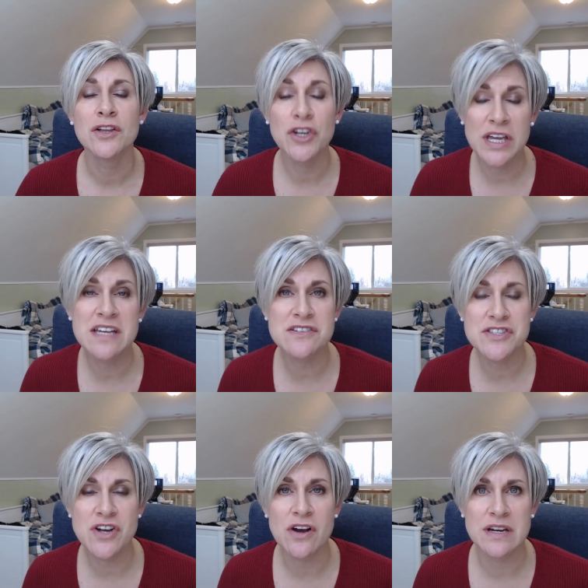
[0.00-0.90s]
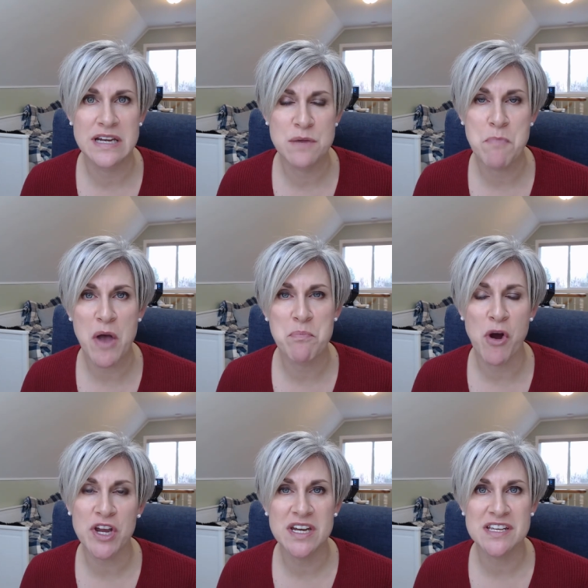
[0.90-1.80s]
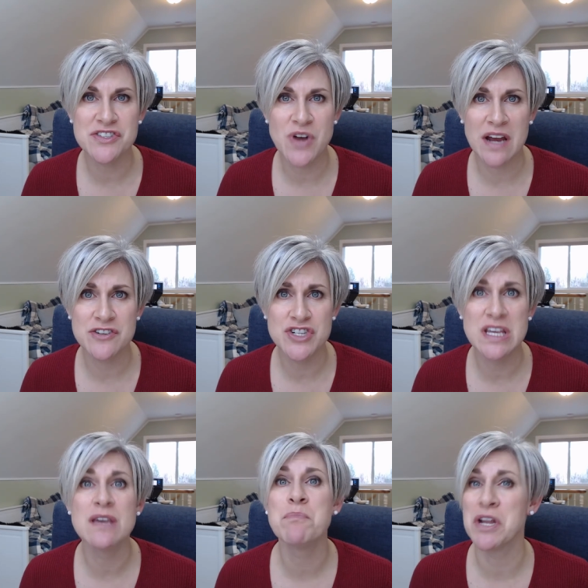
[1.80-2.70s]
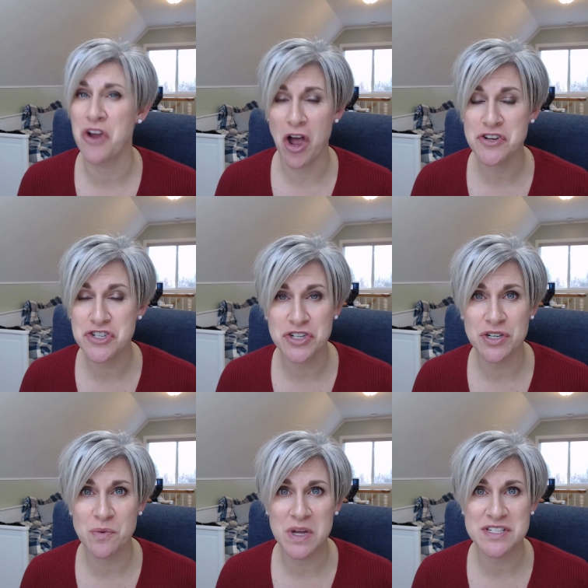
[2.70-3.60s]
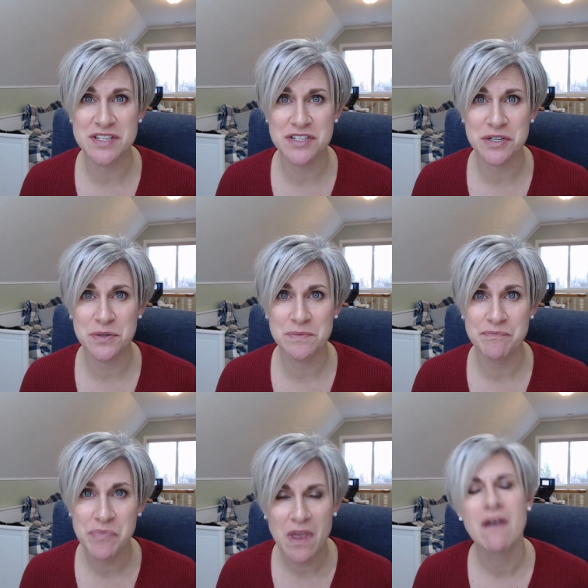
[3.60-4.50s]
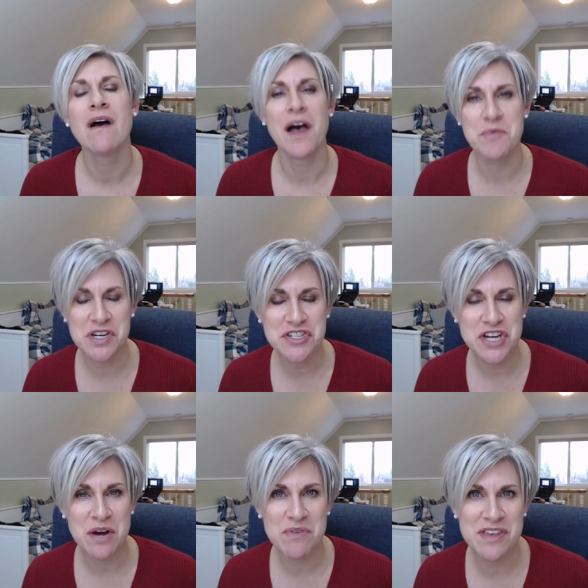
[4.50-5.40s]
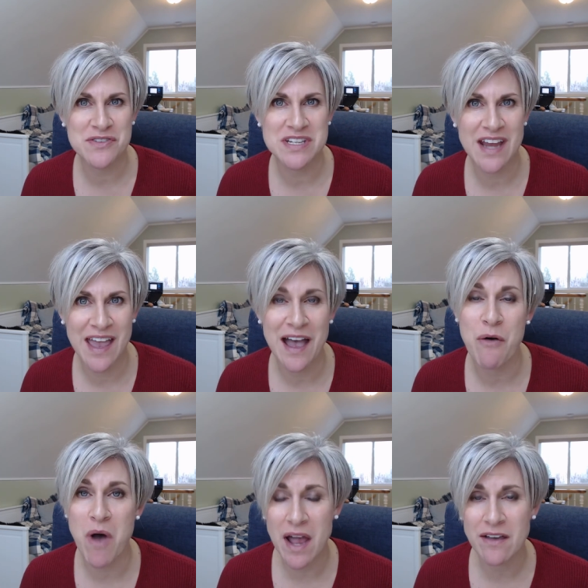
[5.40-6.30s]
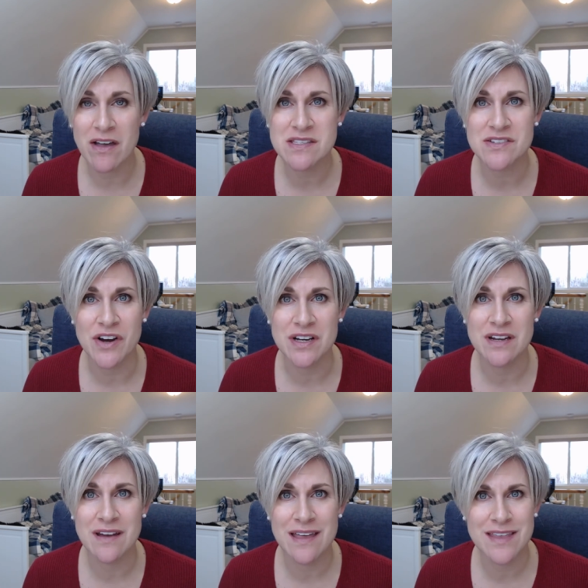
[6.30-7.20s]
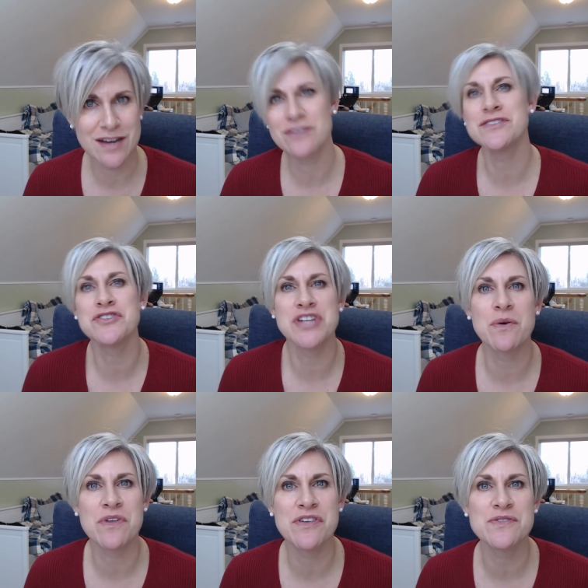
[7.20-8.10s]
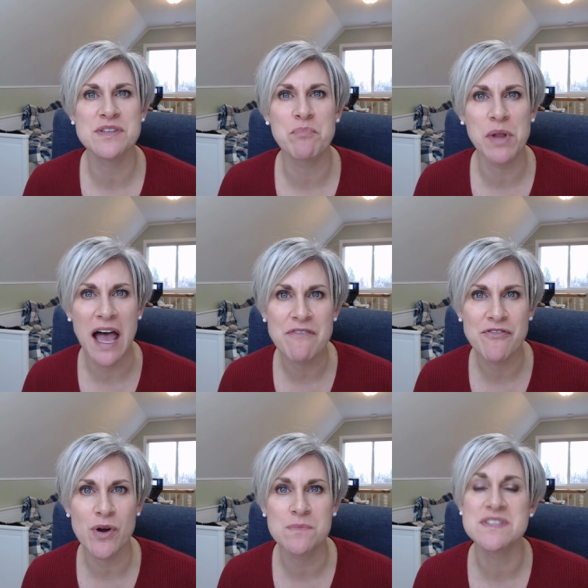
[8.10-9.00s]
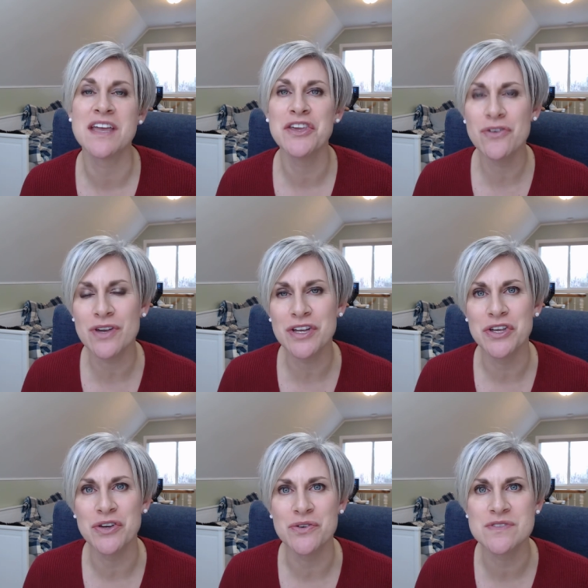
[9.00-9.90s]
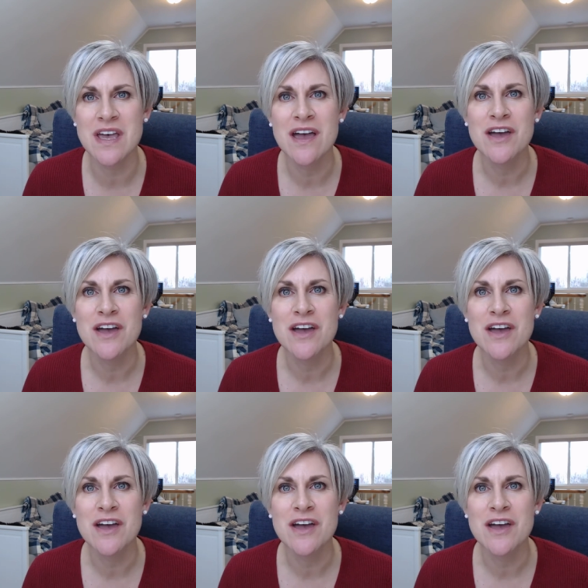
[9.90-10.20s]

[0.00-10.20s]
looking to start an inbound marketing strategy but not sure what to do? I'm going to share with you today how I got started and then also share with you some platforms that you can use